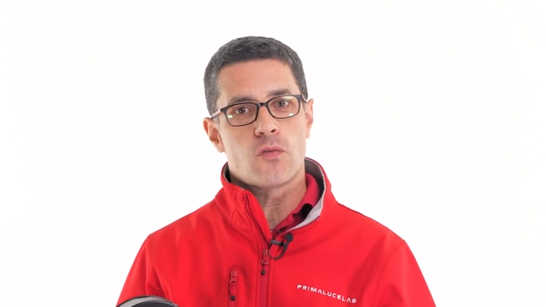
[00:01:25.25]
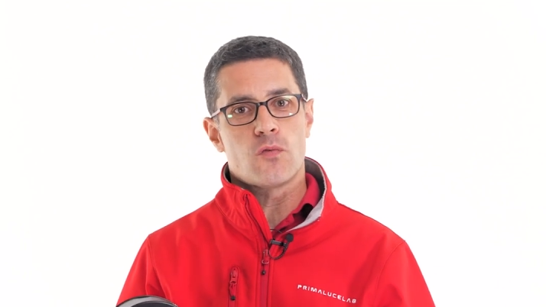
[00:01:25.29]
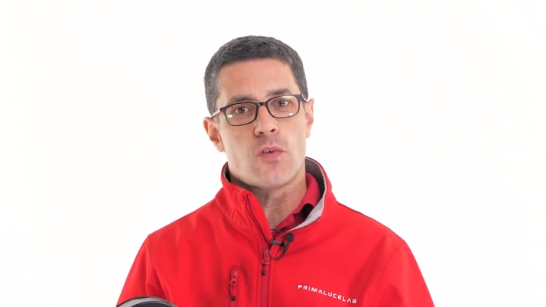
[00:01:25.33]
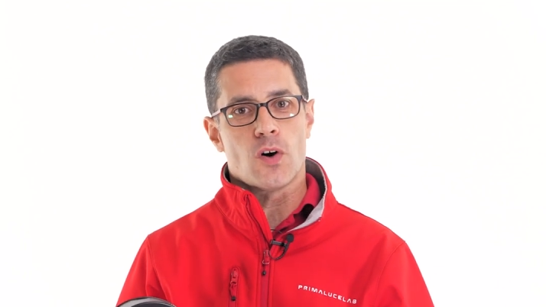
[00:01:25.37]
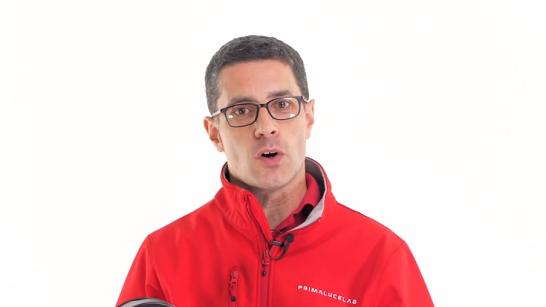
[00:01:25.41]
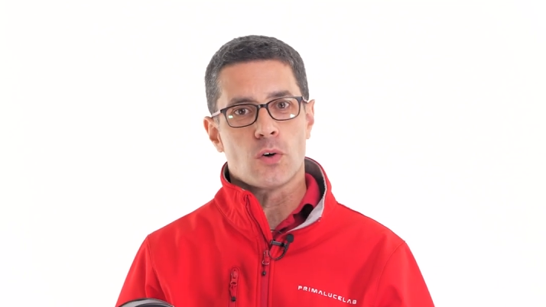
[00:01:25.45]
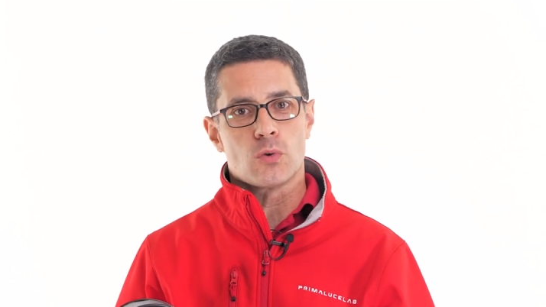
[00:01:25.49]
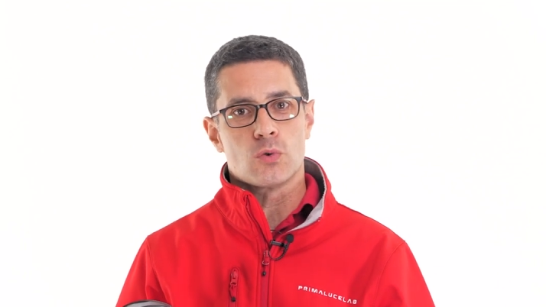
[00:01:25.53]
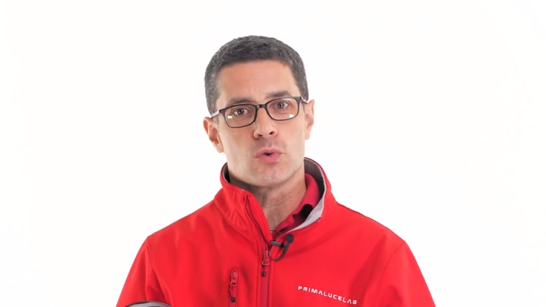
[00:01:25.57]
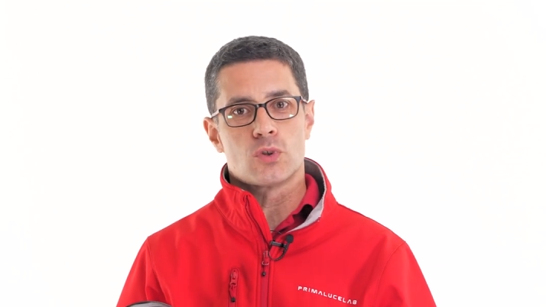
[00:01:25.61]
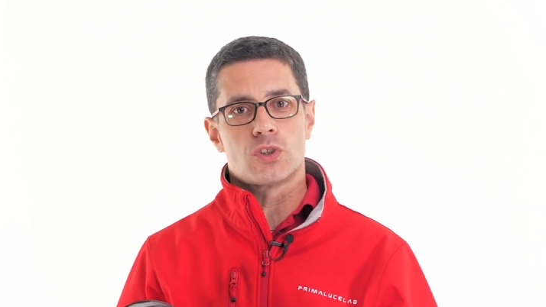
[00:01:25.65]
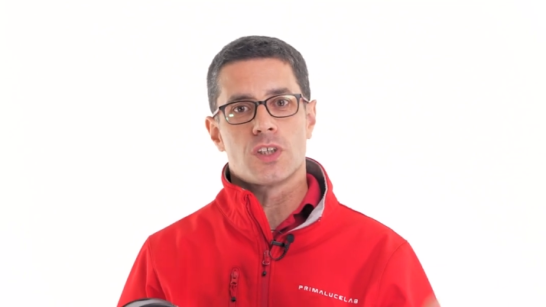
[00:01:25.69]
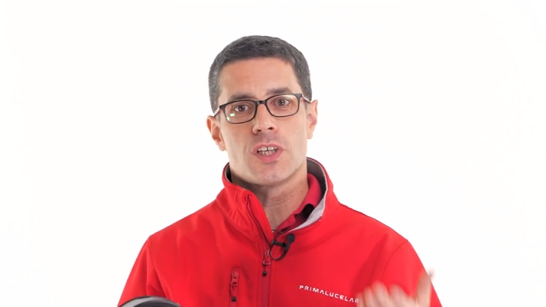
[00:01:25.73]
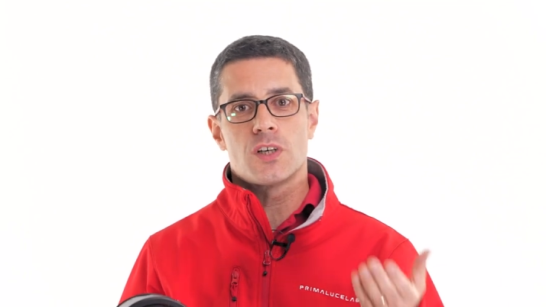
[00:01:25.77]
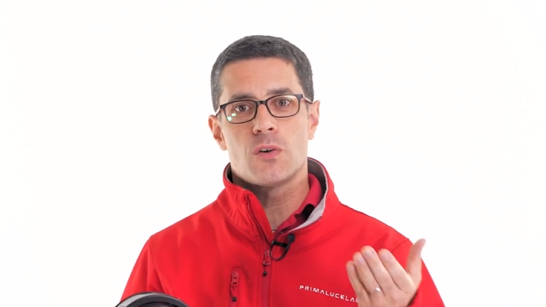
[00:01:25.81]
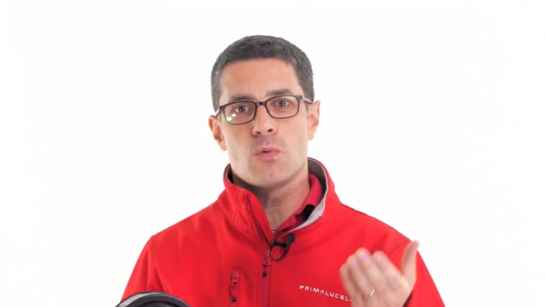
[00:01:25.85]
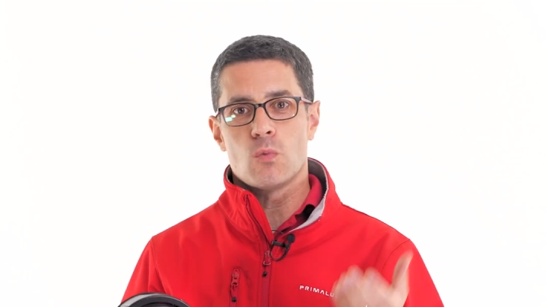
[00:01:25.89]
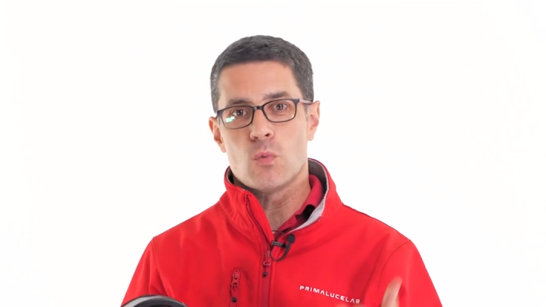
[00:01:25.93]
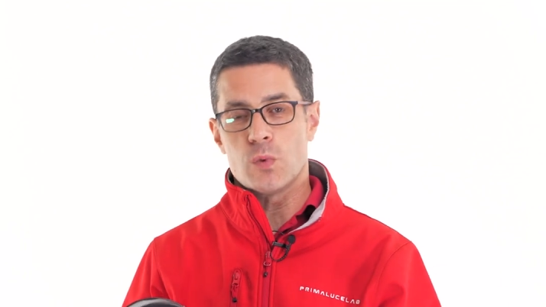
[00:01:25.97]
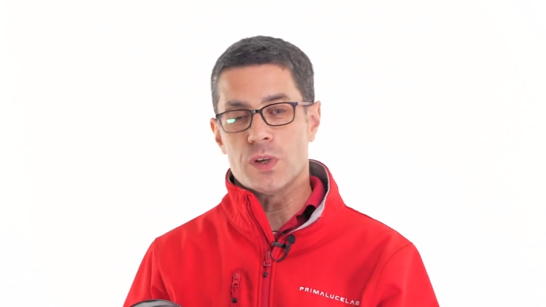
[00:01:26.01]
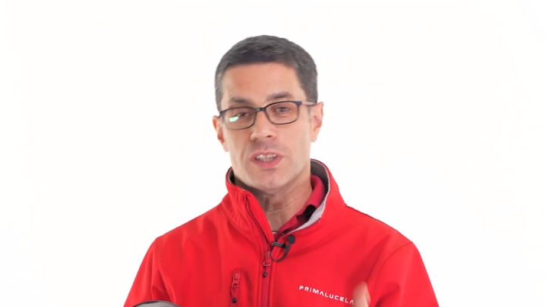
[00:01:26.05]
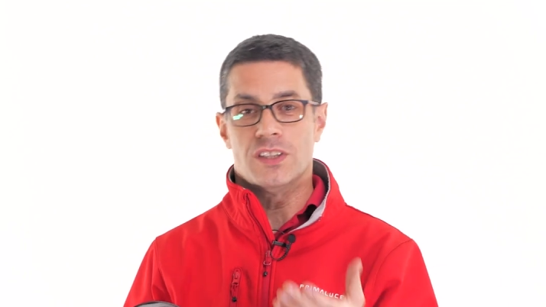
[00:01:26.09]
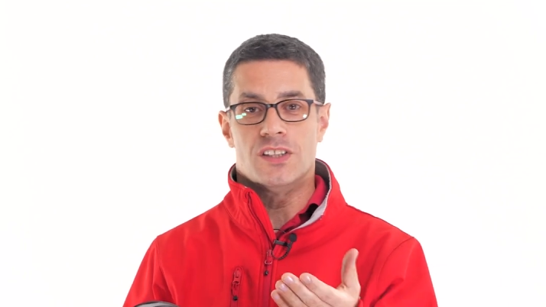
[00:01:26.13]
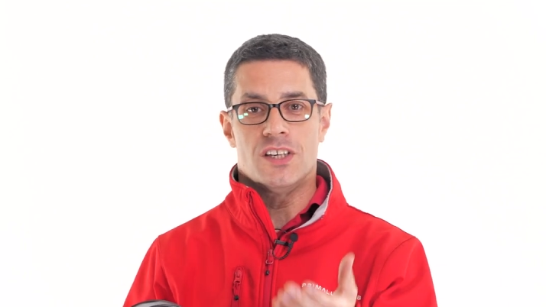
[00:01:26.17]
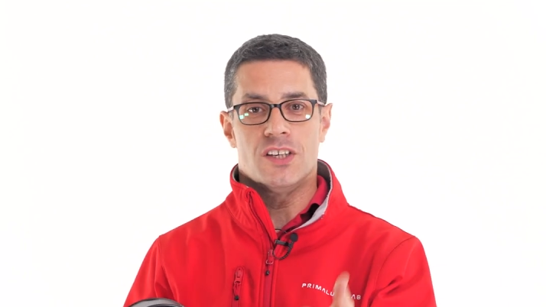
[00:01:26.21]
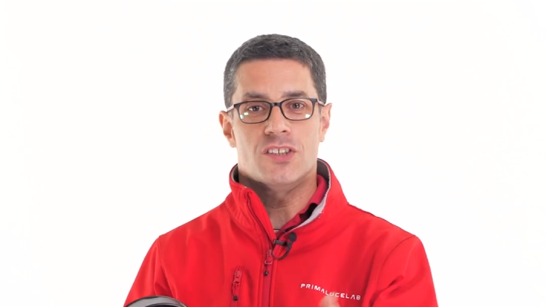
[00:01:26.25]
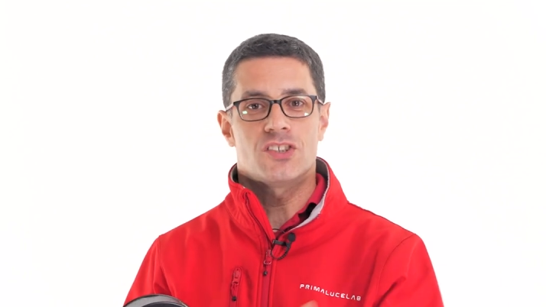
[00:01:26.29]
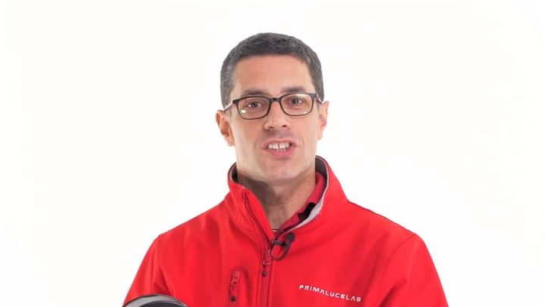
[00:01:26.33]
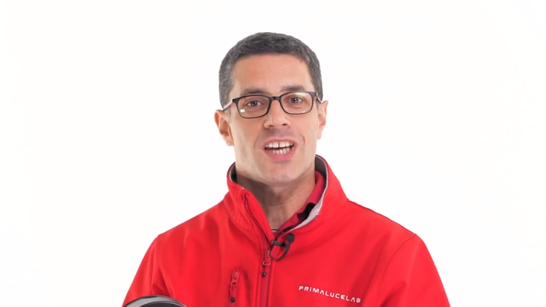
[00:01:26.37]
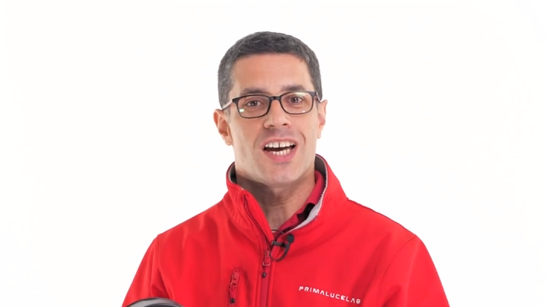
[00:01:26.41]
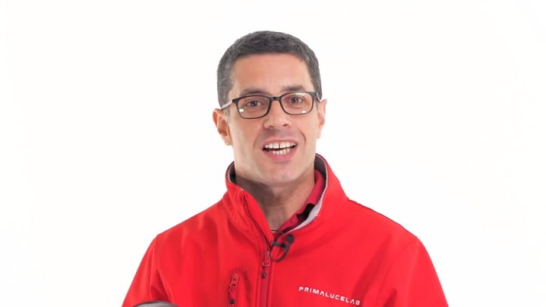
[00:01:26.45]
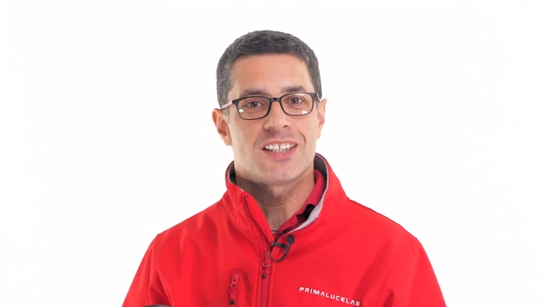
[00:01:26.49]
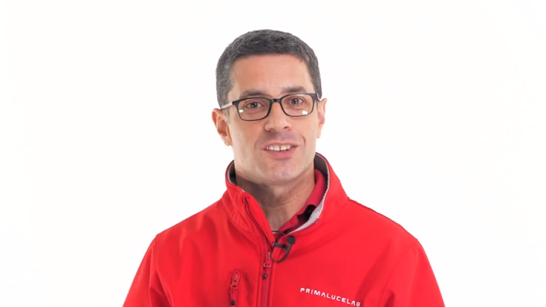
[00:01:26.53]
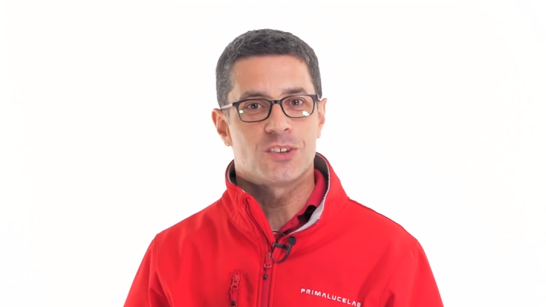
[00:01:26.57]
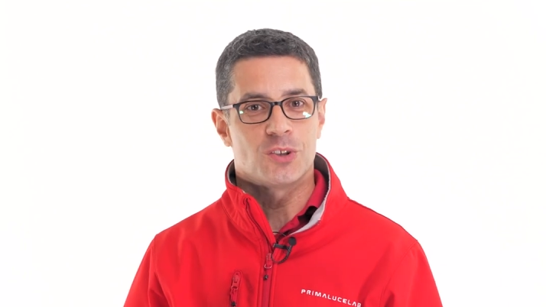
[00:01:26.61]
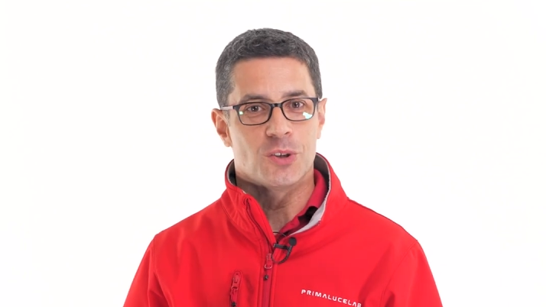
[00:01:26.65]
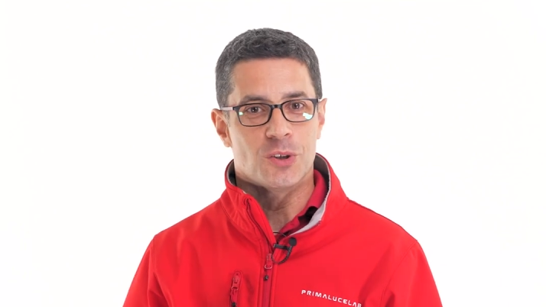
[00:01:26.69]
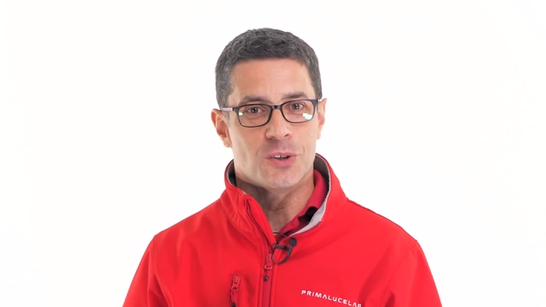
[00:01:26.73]
focuser with the
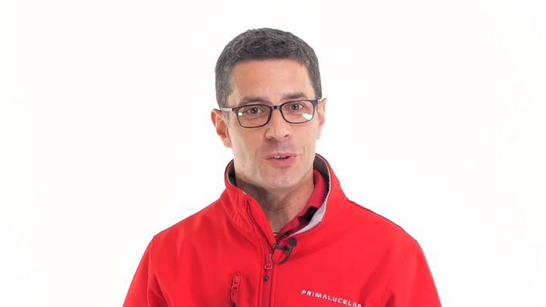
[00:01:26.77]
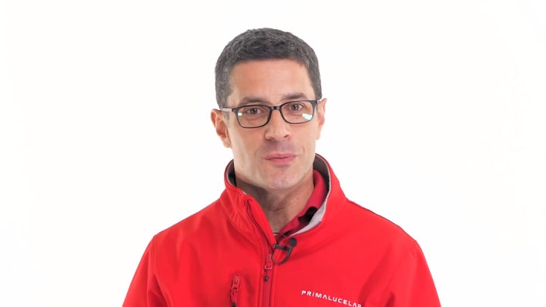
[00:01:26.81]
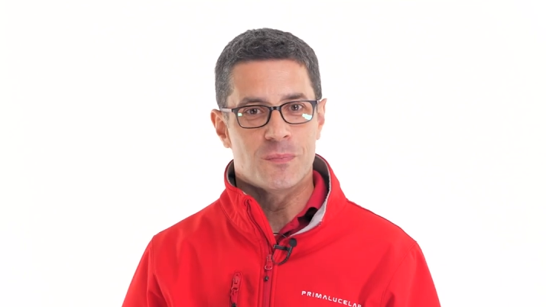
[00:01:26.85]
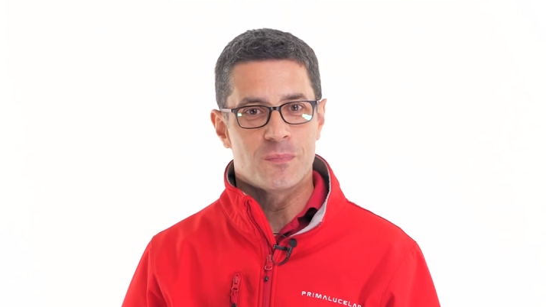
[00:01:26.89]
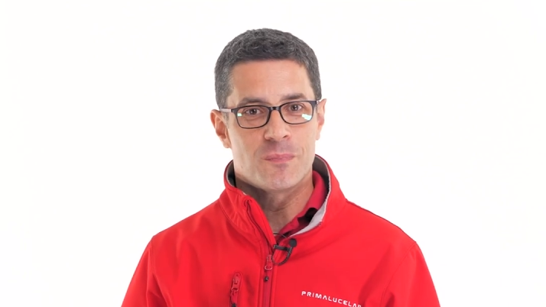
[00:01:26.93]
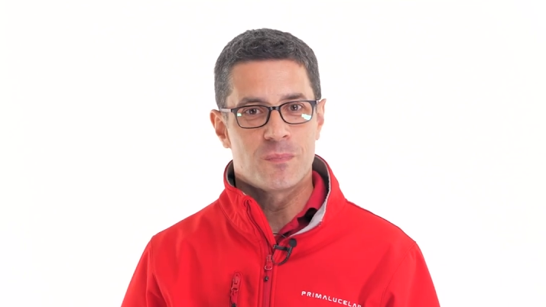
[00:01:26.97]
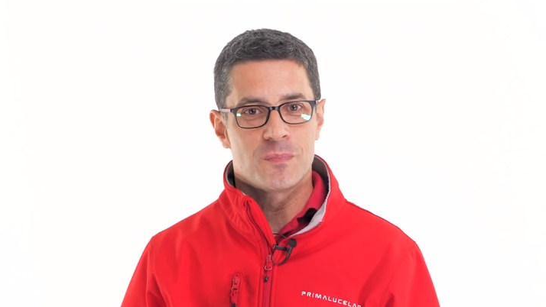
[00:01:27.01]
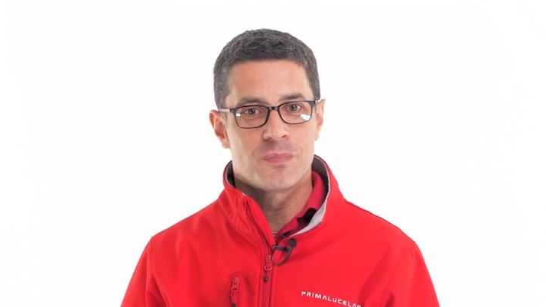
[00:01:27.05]
Esatto.